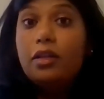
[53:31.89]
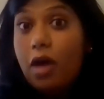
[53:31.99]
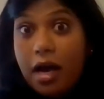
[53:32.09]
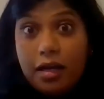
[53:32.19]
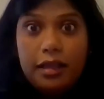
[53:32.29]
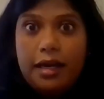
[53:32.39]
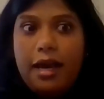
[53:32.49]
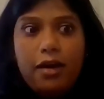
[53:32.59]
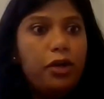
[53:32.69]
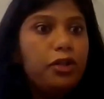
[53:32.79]
law
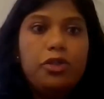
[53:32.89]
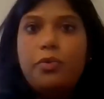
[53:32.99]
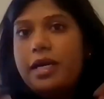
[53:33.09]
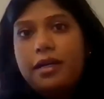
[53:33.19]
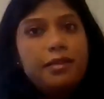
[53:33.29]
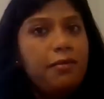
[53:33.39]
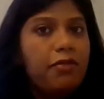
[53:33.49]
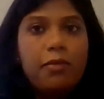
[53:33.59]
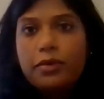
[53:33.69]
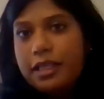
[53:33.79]
clinic are doing some of
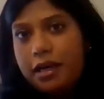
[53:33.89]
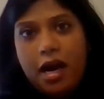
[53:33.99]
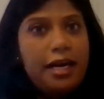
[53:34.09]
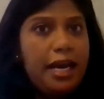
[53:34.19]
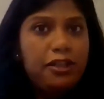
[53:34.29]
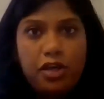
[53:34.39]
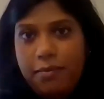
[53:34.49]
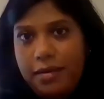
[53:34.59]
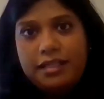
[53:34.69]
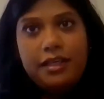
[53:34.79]
the most like cutting edge and
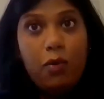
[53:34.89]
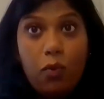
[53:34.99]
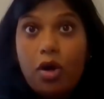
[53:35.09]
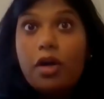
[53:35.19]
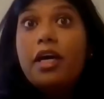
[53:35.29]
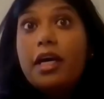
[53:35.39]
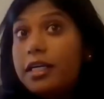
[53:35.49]
amazing work